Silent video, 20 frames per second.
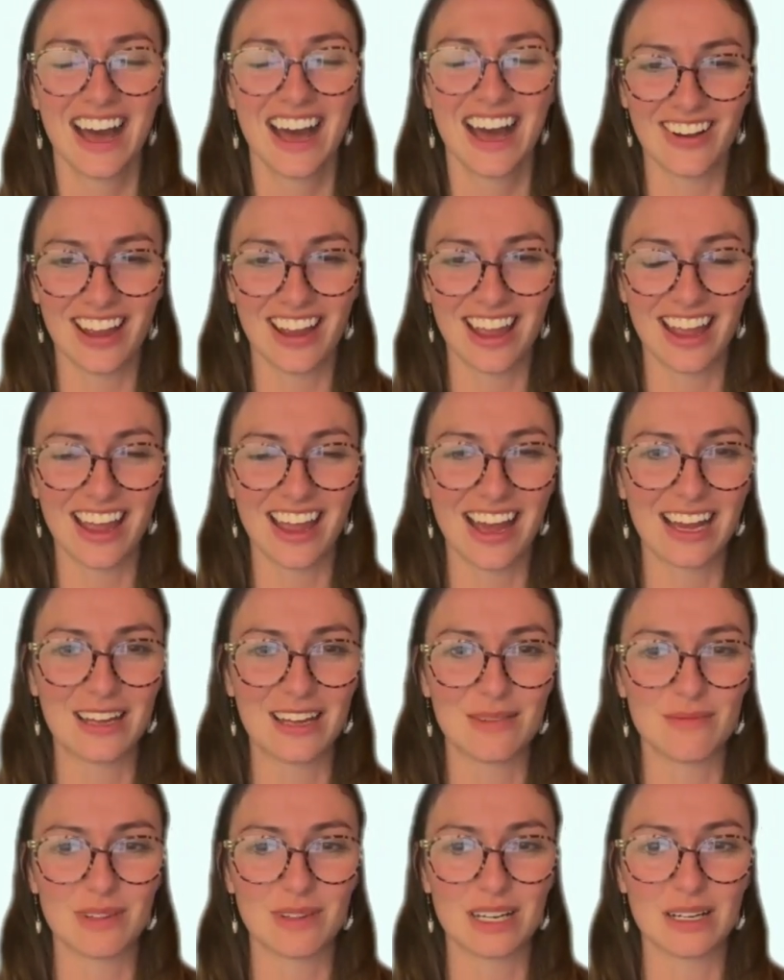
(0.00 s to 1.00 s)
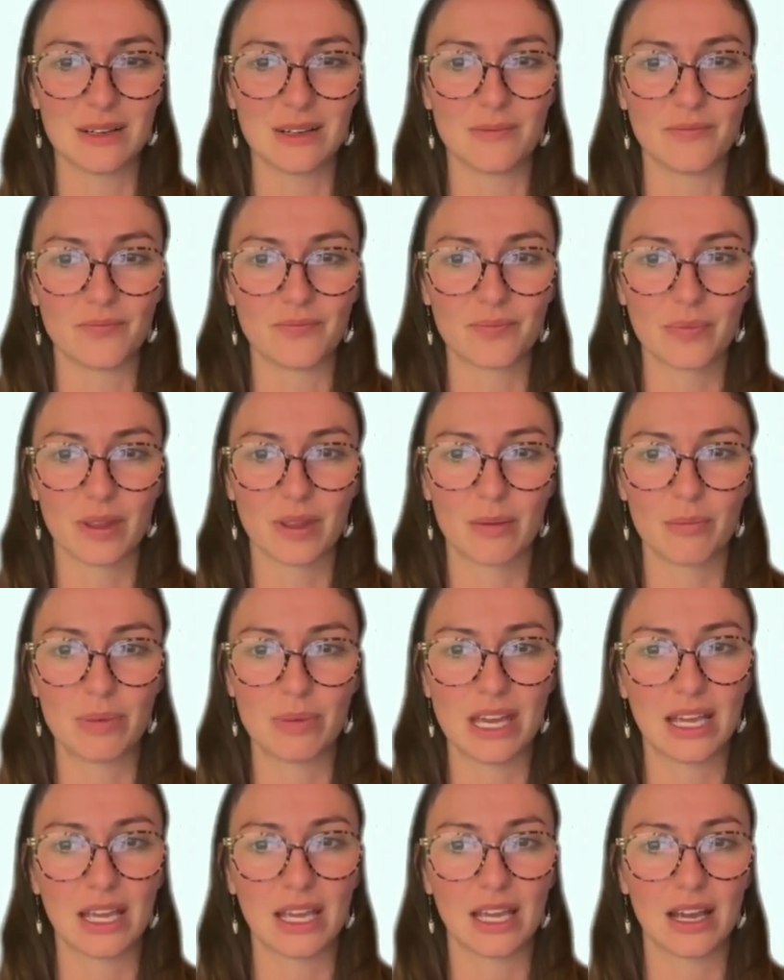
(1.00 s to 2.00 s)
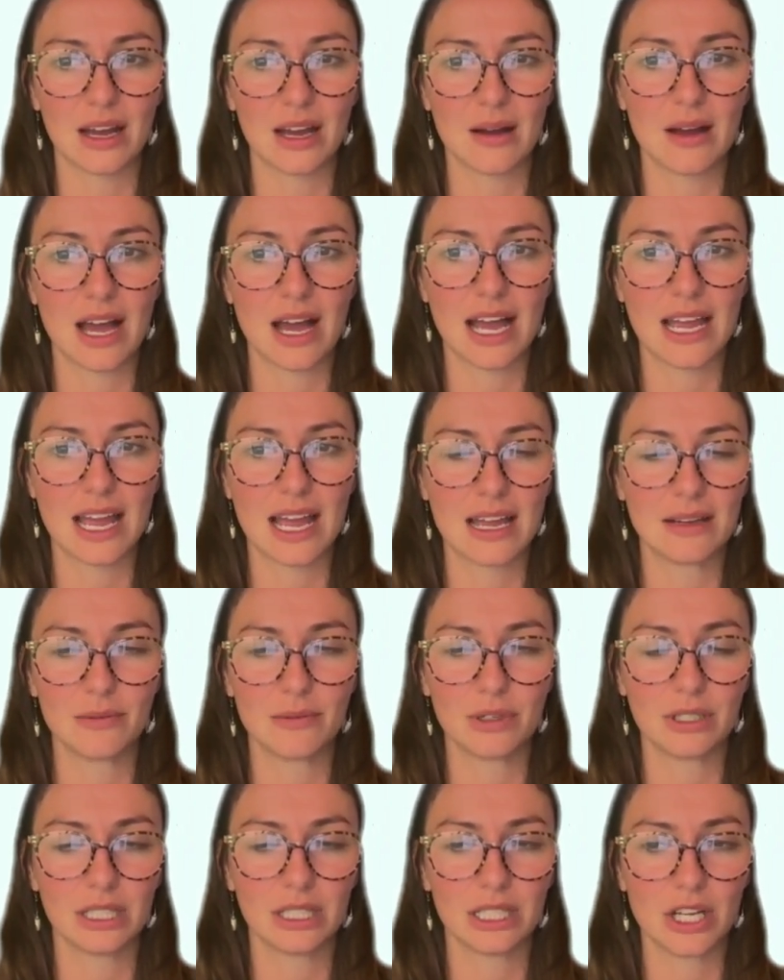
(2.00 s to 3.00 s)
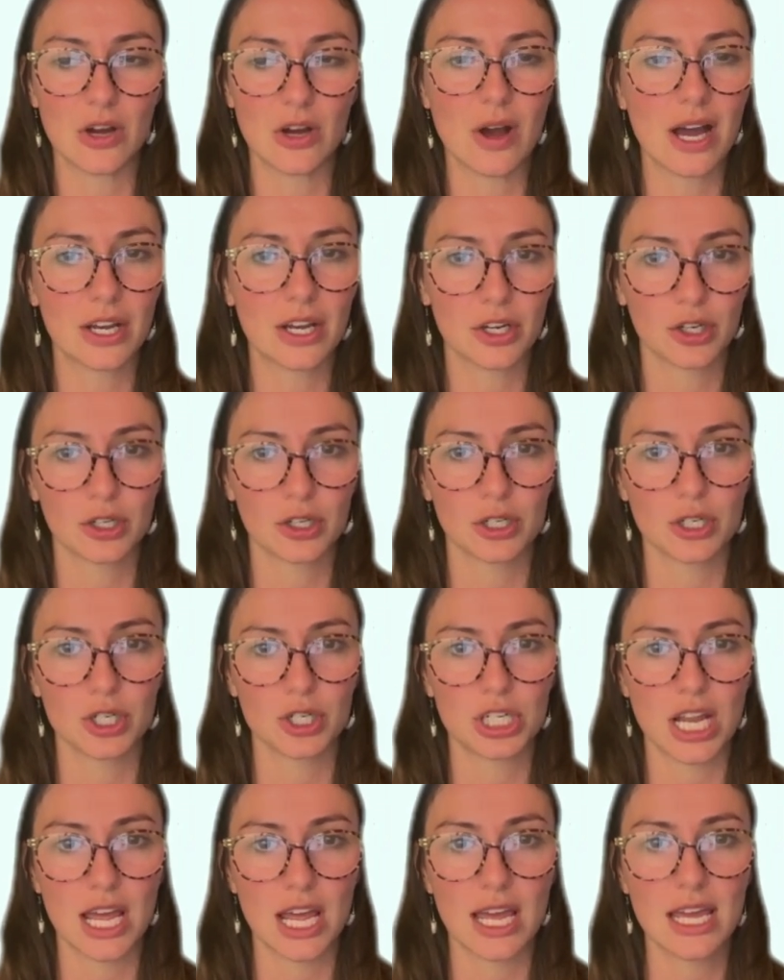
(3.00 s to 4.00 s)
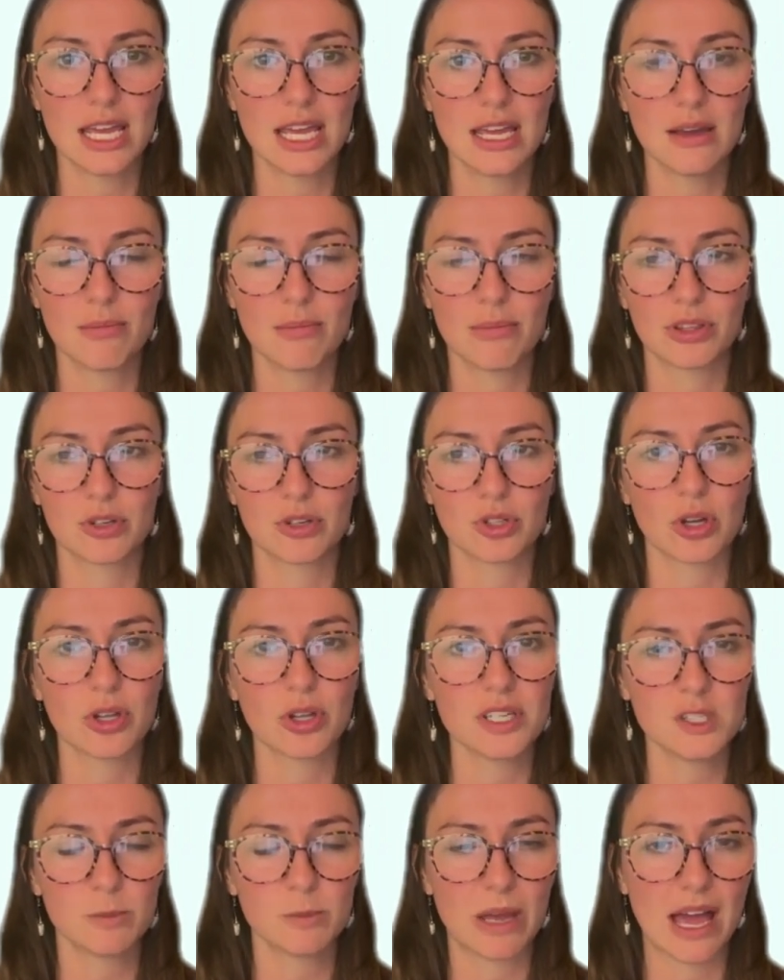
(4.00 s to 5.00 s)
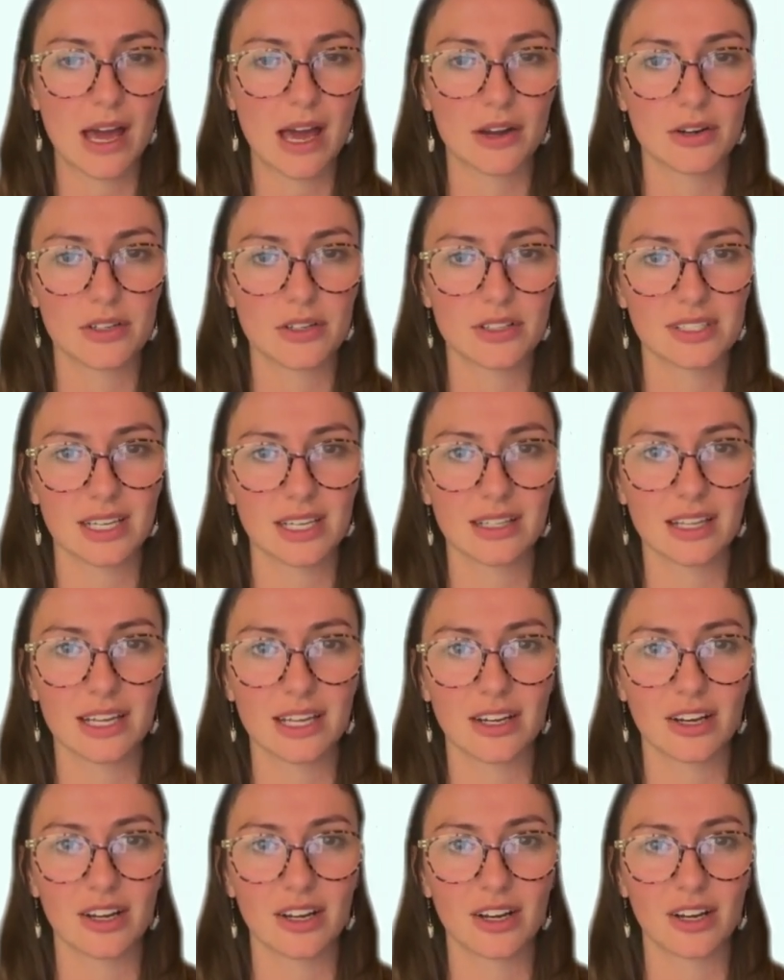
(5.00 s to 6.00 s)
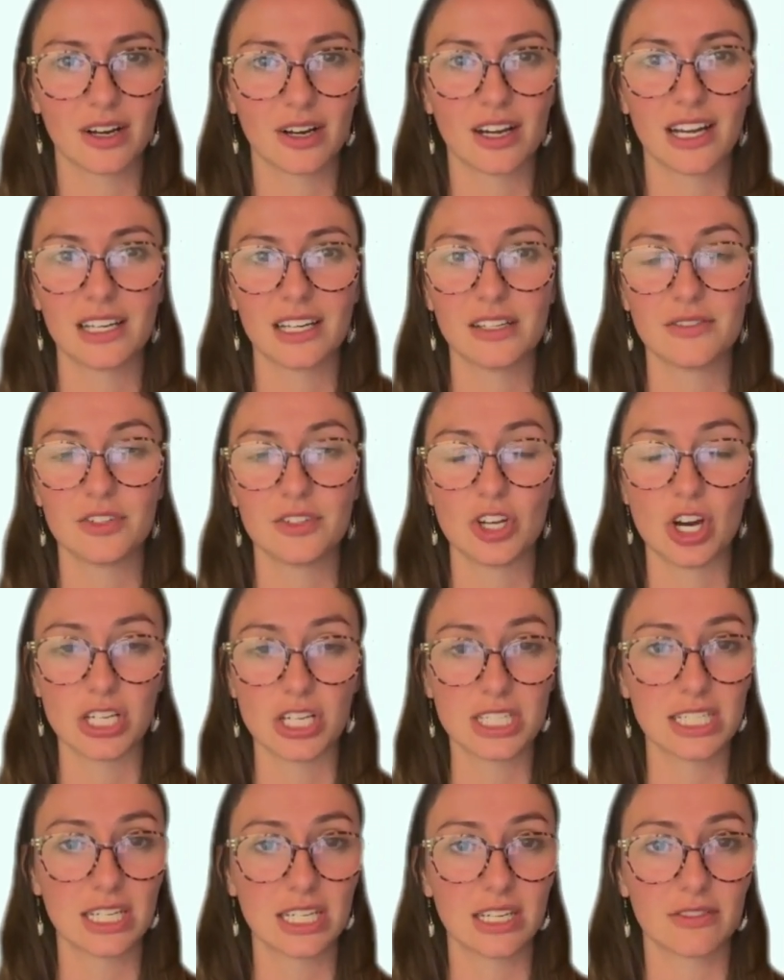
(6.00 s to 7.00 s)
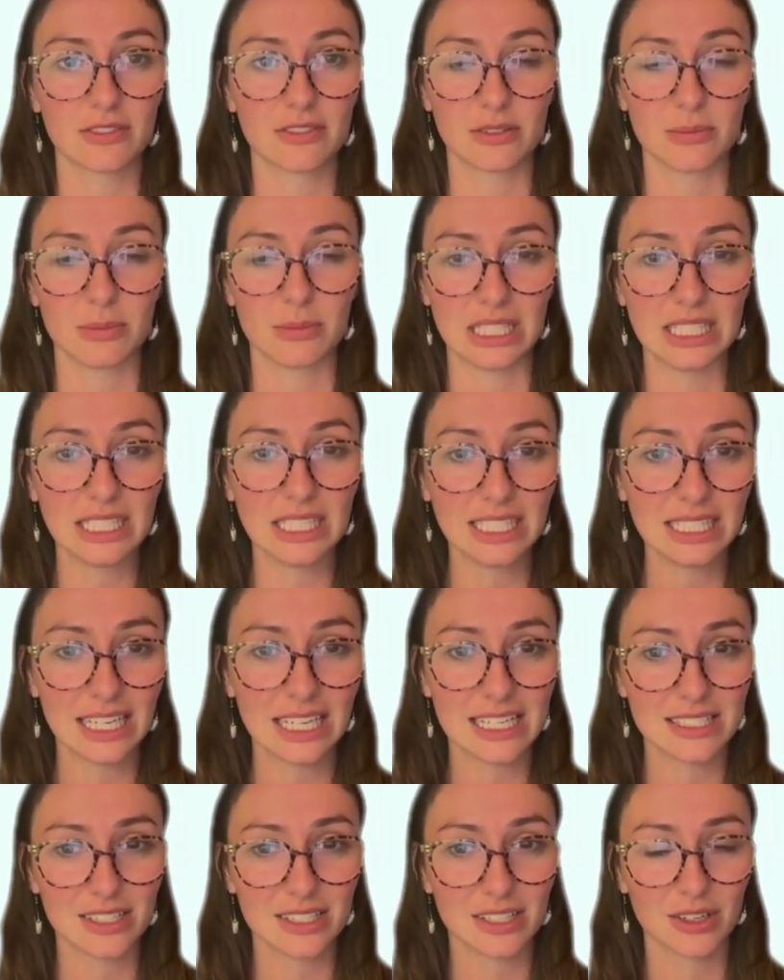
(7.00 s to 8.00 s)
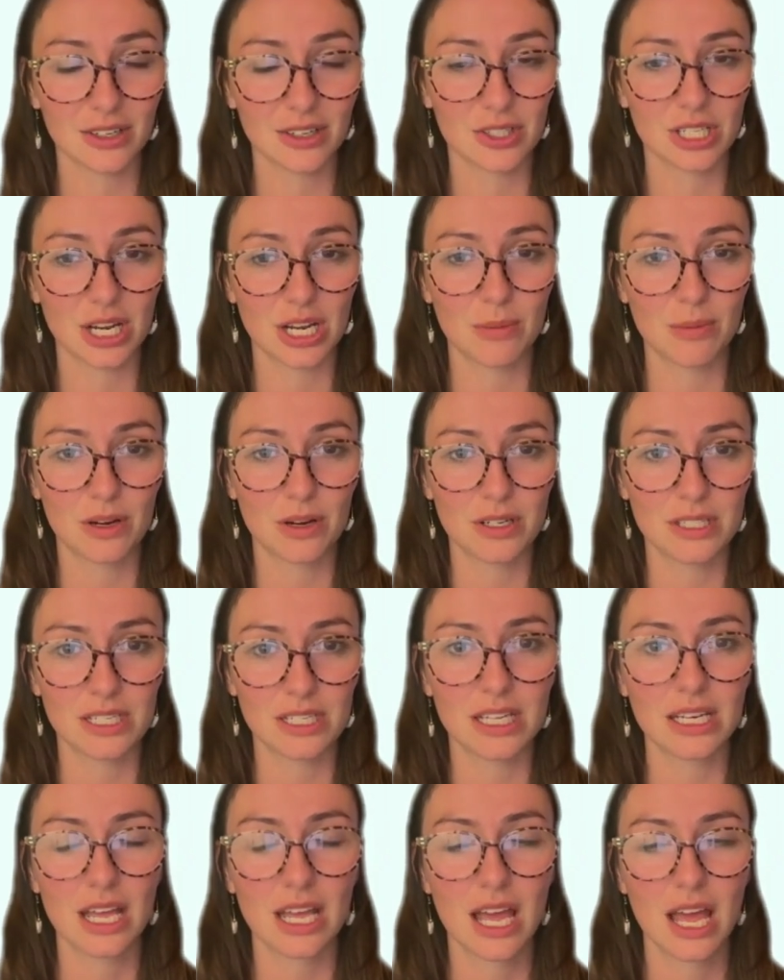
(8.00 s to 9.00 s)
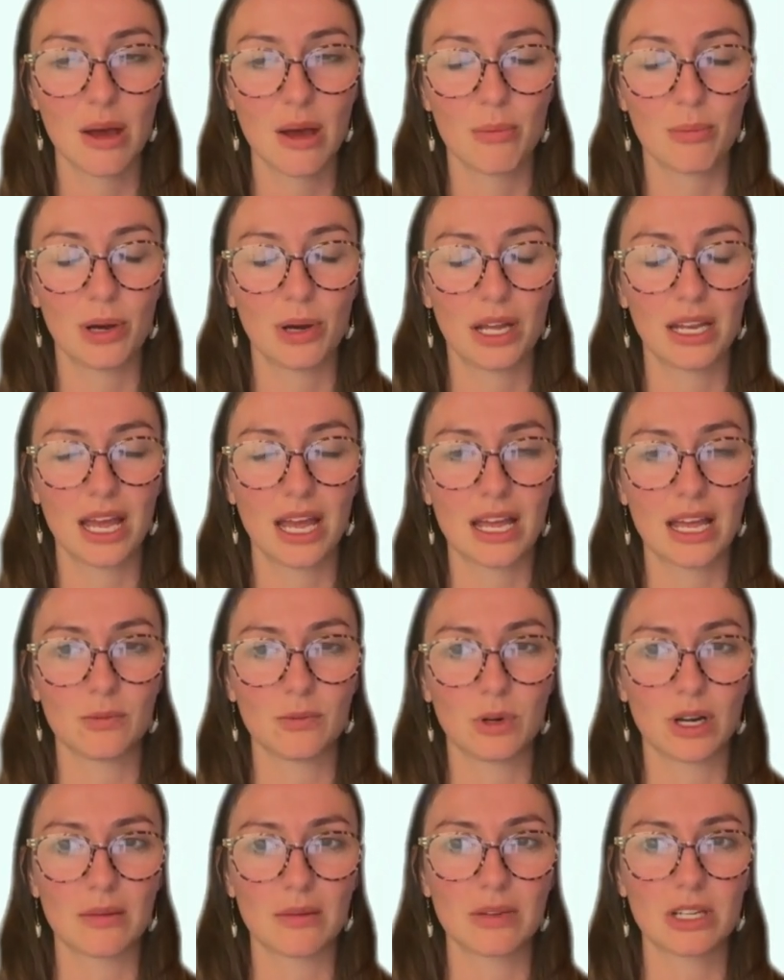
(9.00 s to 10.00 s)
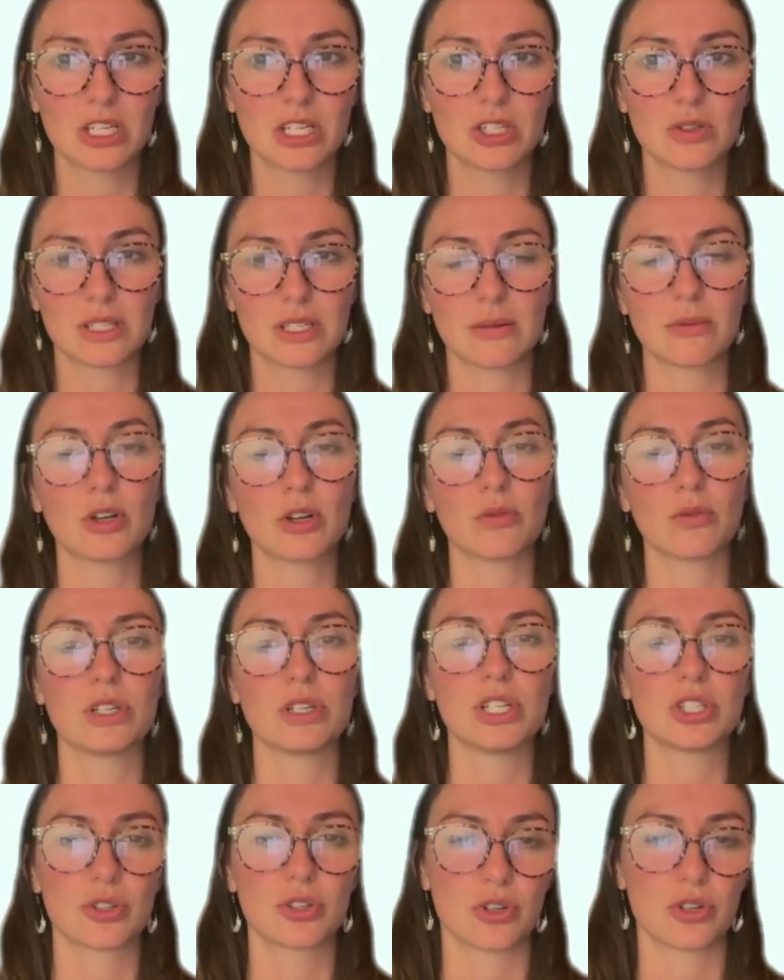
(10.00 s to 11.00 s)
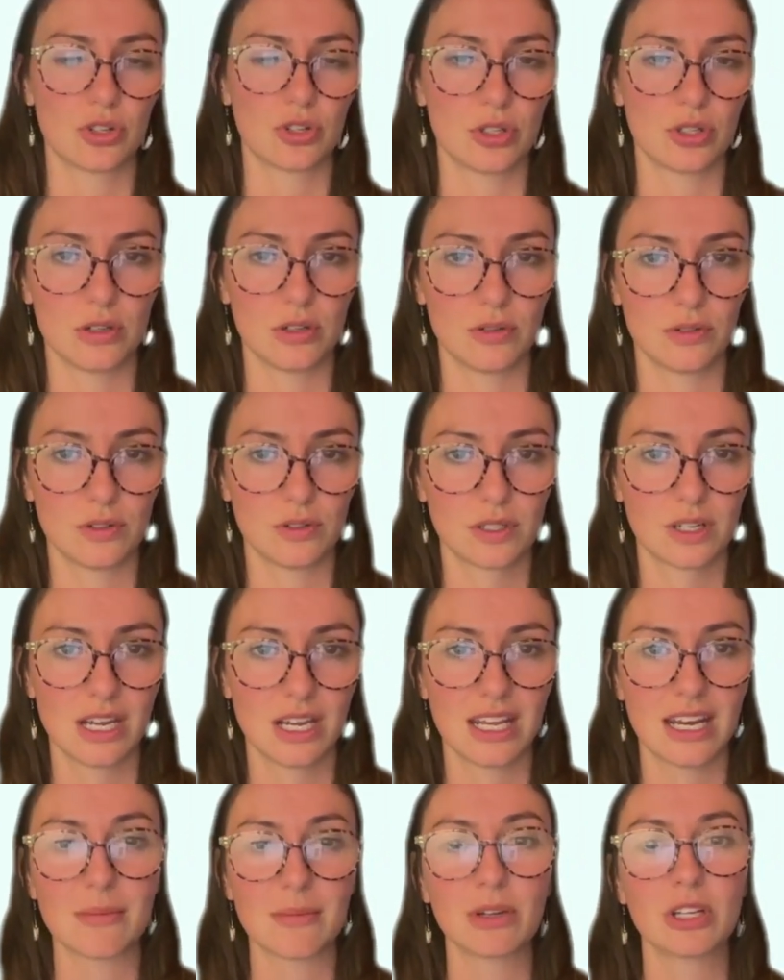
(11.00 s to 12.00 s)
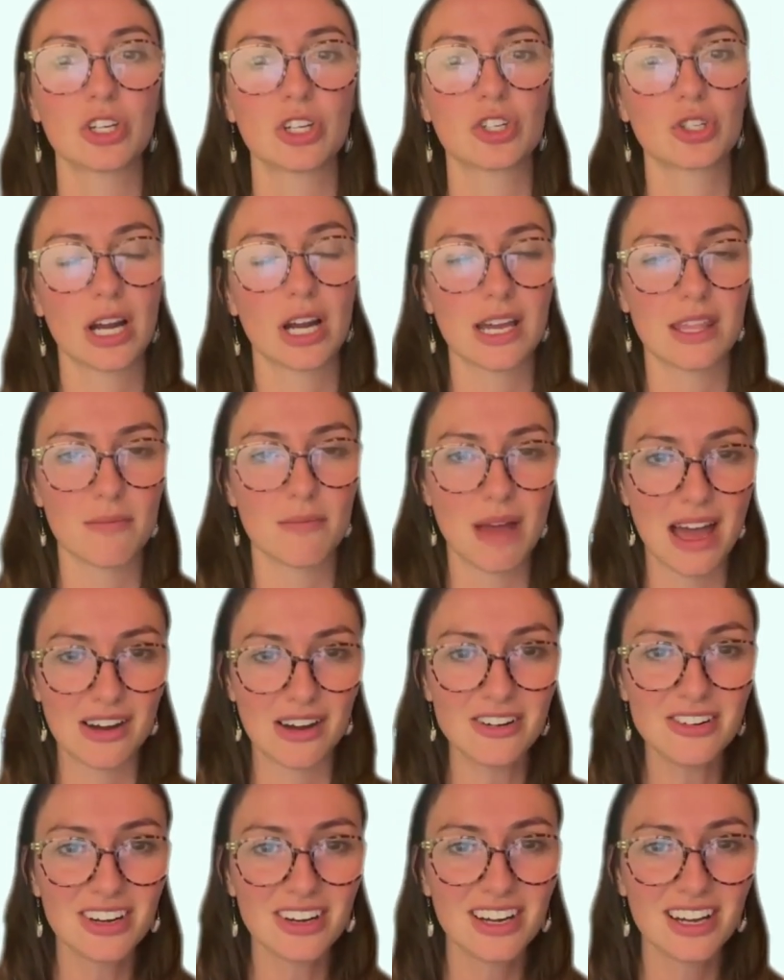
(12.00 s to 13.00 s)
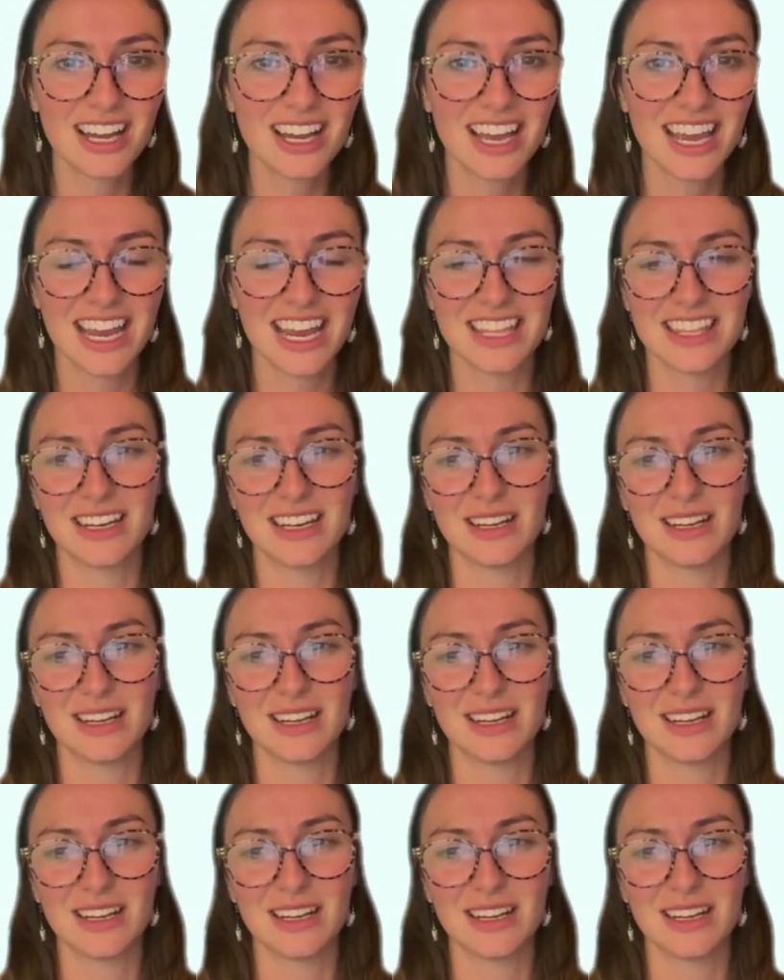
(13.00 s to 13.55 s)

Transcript: okay, I'm picking up, I really know how to crochet, but there's all these patterns that like are kind of daunting for me as a crochet person. But what I'm going to do is I'm going to research those and I'm going to try them out and